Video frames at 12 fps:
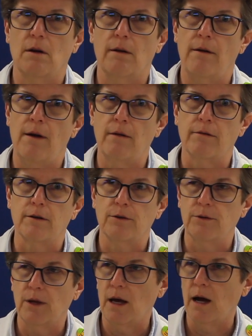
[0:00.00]
Never
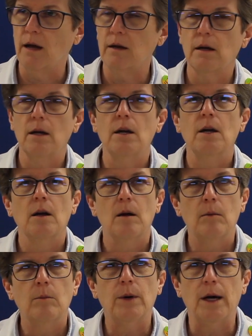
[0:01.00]
do that.
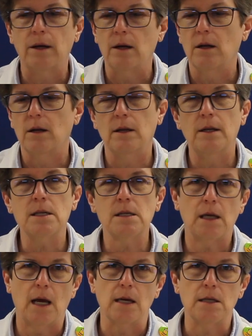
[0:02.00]
But in this
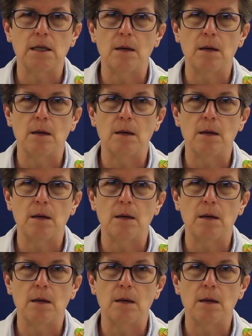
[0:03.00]
case,